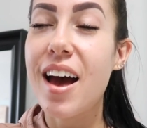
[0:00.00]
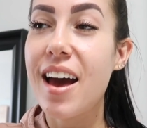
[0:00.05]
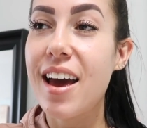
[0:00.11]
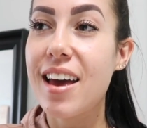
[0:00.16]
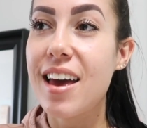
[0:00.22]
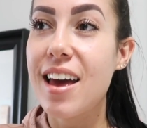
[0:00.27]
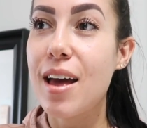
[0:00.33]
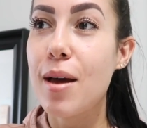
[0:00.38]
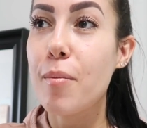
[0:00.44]
I
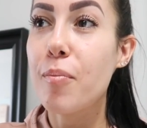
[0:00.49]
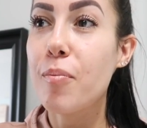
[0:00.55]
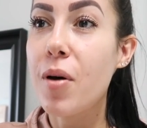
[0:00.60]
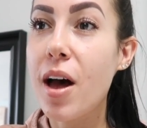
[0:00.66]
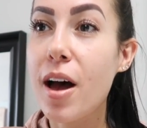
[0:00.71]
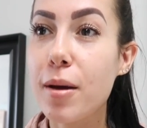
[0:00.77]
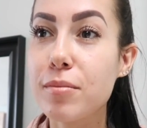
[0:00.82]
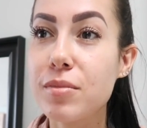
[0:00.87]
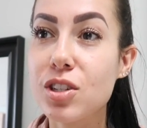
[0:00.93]
am
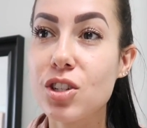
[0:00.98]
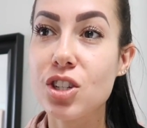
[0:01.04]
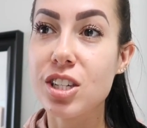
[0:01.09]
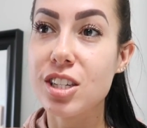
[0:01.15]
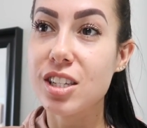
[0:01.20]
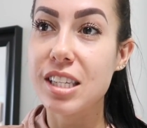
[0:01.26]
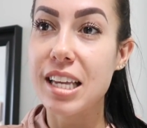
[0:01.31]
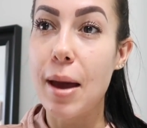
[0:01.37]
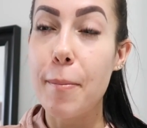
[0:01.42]
pumped to
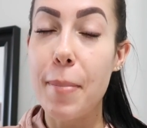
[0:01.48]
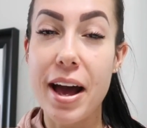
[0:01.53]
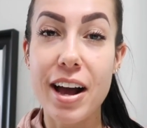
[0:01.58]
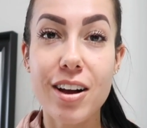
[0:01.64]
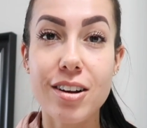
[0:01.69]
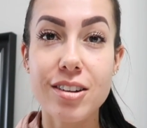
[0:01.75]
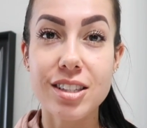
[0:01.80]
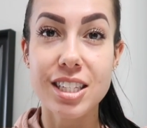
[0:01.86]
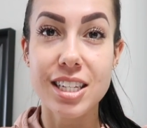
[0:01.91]
just get
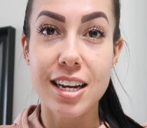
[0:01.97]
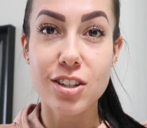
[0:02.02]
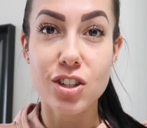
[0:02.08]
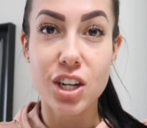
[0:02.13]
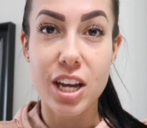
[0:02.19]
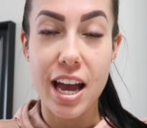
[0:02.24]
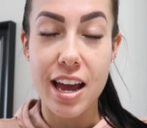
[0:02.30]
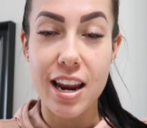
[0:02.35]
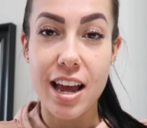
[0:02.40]
back on
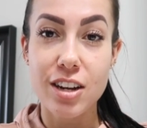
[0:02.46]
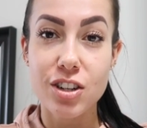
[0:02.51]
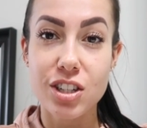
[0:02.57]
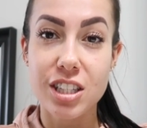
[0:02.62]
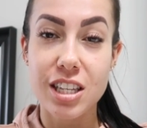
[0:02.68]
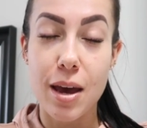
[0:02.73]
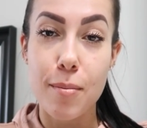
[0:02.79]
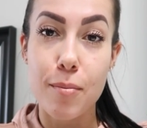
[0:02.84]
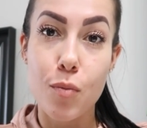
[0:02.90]
stage again and
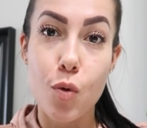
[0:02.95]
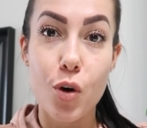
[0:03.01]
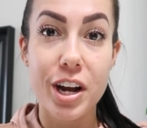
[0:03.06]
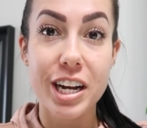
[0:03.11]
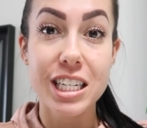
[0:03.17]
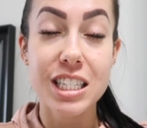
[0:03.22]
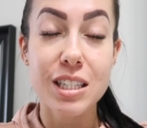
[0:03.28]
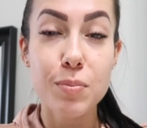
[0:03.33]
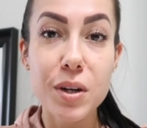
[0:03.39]
just get more
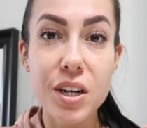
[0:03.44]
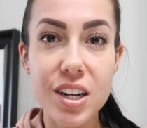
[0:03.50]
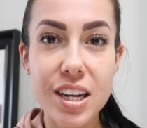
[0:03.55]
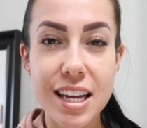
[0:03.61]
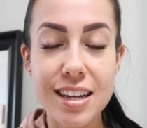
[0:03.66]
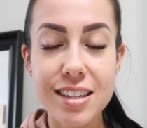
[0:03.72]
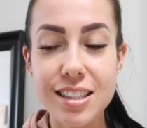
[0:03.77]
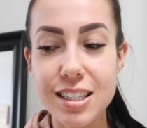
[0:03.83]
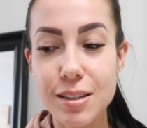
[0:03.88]

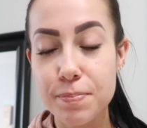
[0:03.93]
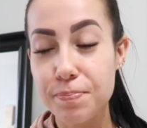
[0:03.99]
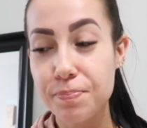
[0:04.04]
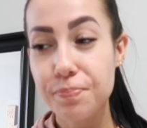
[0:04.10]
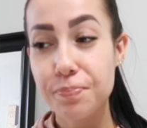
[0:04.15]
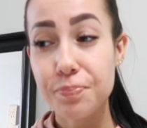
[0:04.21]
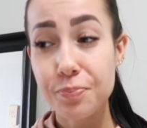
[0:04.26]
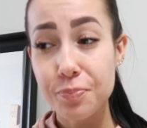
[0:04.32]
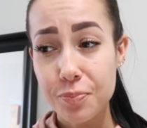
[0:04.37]
experience
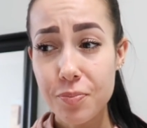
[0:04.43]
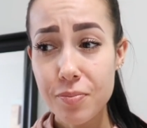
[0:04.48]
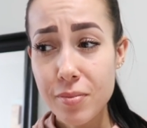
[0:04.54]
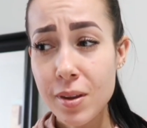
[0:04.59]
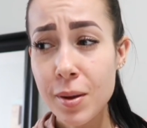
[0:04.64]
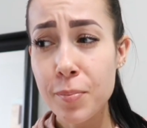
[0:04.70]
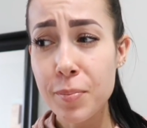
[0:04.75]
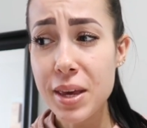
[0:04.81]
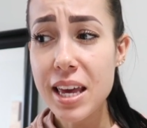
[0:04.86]

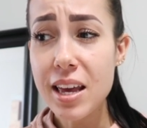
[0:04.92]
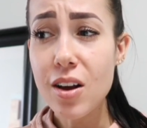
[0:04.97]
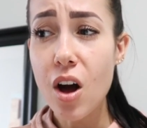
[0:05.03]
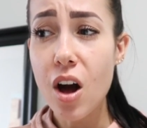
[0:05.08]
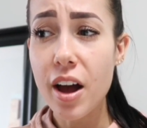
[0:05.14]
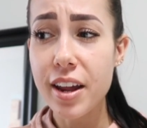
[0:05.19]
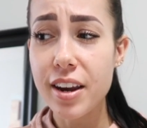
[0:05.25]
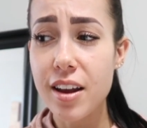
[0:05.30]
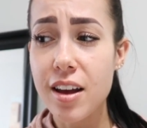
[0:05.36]
being
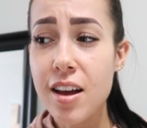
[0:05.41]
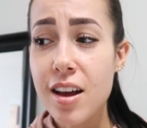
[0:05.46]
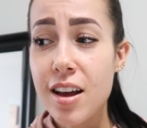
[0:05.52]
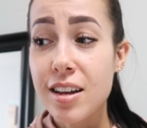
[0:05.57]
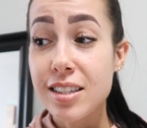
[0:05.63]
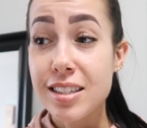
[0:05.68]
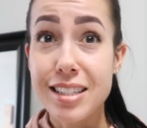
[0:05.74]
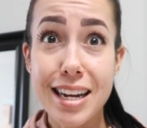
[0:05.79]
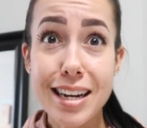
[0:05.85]
on
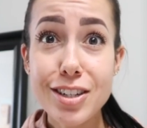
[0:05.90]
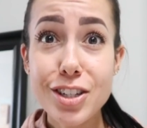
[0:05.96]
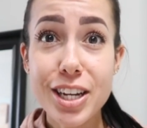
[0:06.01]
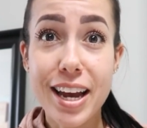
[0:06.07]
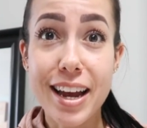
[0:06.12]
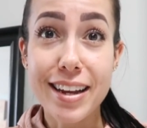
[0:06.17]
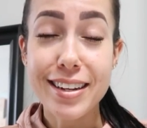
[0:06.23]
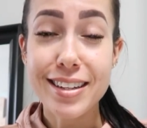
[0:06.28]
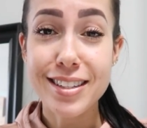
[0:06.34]
stage
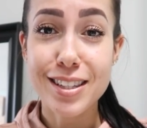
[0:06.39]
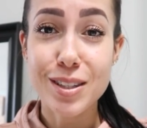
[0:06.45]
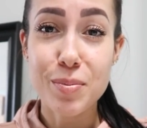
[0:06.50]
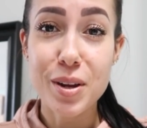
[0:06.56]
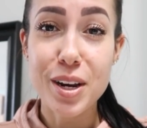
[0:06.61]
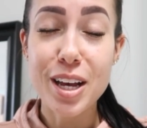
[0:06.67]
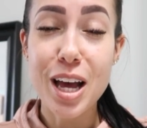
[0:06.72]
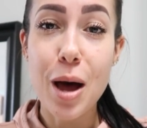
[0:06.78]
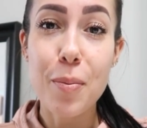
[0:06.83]
again, because it's
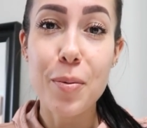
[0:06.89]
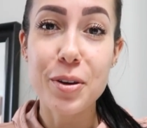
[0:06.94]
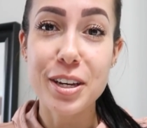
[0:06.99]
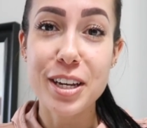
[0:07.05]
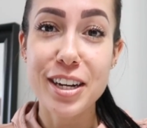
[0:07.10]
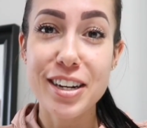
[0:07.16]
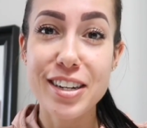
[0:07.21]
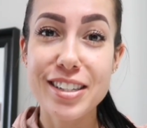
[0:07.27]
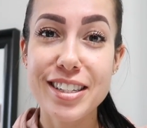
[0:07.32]
been a couple
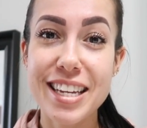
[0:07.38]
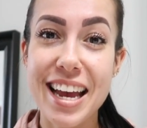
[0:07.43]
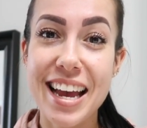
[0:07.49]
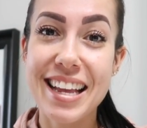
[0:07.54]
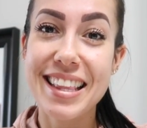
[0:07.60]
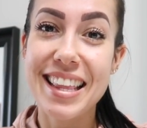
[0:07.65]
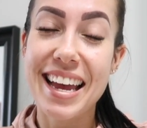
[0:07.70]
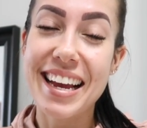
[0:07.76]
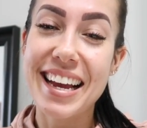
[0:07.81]
years,
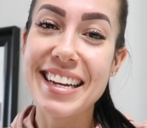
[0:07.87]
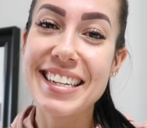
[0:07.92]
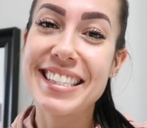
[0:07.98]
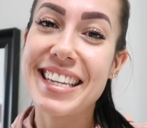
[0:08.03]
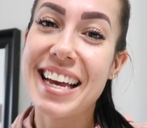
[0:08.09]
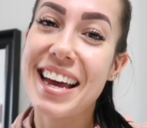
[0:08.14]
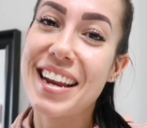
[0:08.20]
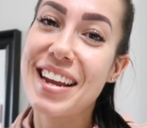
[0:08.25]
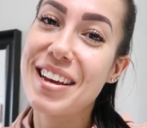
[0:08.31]
and like I
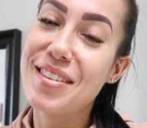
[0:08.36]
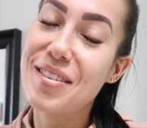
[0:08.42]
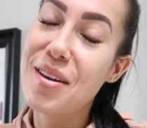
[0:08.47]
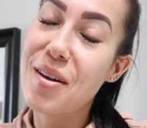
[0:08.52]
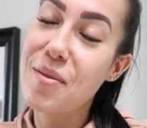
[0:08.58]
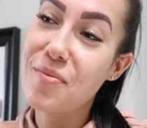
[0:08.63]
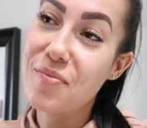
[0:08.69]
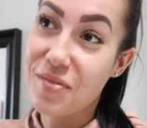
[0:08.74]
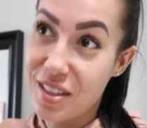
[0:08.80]
said
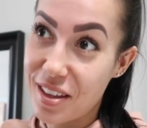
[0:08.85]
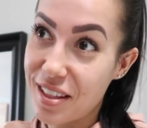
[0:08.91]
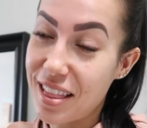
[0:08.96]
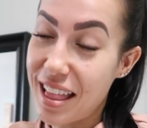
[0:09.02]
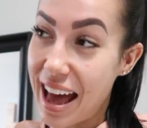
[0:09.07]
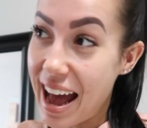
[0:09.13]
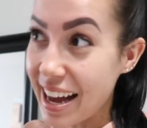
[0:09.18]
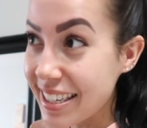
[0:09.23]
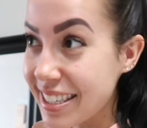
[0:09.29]
in the
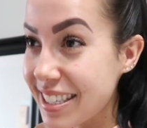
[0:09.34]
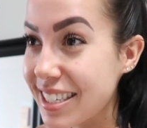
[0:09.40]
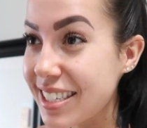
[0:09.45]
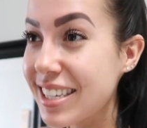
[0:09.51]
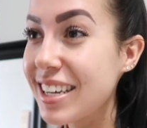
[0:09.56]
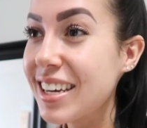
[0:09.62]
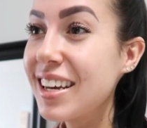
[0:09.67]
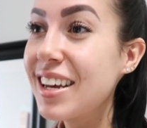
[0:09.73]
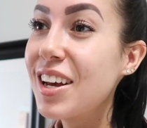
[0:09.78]

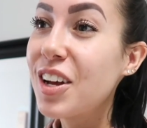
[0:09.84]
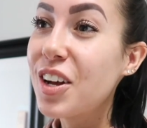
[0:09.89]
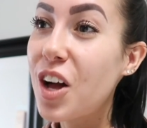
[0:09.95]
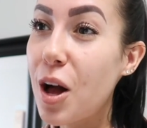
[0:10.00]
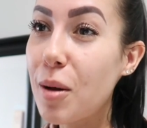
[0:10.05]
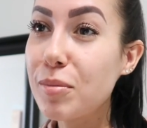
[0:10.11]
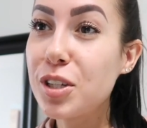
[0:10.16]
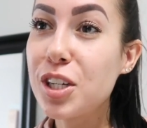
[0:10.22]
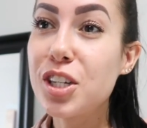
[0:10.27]
last
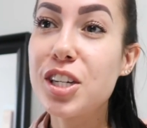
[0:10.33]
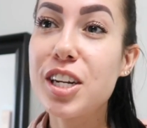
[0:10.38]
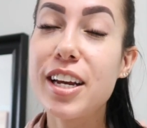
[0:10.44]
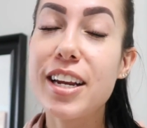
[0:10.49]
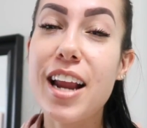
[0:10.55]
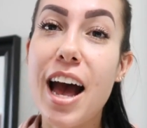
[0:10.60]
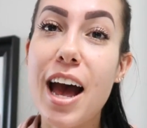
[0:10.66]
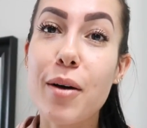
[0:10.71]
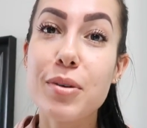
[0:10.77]

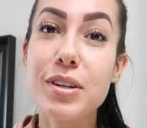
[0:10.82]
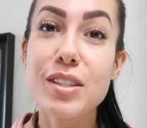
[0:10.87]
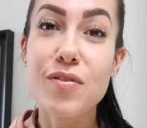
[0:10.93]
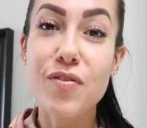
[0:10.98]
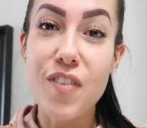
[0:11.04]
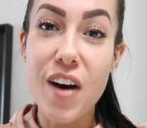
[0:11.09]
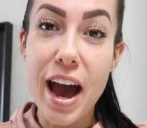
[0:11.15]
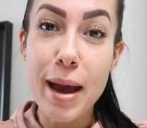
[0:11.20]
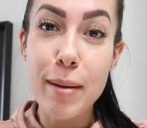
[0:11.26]
competition, I was
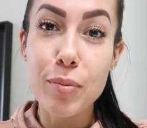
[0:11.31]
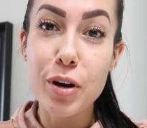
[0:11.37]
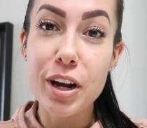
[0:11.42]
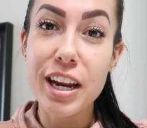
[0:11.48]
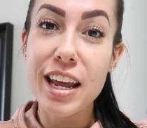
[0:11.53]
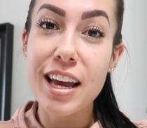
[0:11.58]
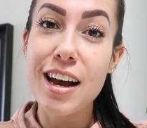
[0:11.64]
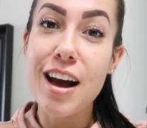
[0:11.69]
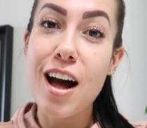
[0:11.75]

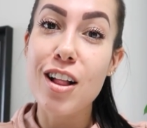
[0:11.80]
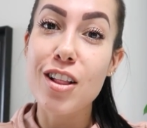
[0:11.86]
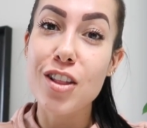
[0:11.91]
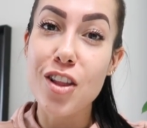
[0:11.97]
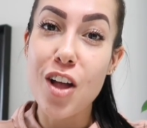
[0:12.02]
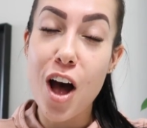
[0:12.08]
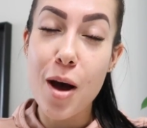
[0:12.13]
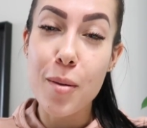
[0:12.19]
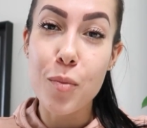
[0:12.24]
vibrating a
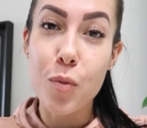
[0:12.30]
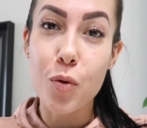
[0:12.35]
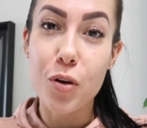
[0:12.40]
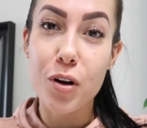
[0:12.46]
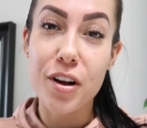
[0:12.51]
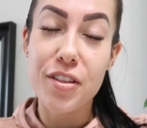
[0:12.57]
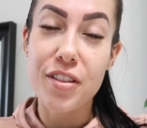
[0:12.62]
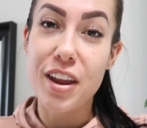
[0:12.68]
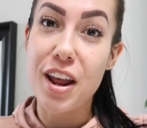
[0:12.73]
lot
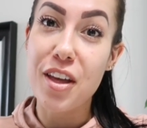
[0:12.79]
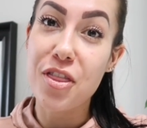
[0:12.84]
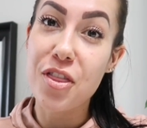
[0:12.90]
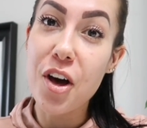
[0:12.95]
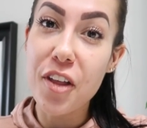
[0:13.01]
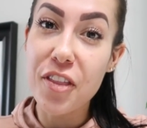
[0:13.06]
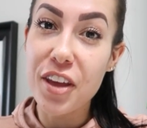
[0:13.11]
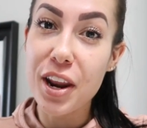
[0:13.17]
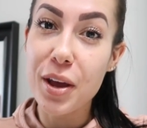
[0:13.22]
more than I
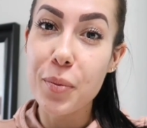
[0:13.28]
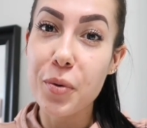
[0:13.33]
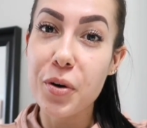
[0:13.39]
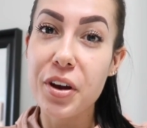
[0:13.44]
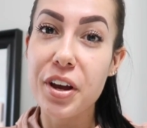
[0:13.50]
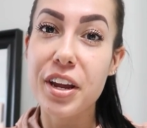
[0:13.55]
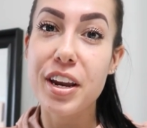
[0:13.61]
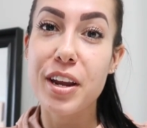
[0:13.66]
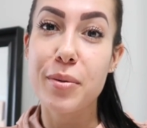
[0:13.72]
thought that I would.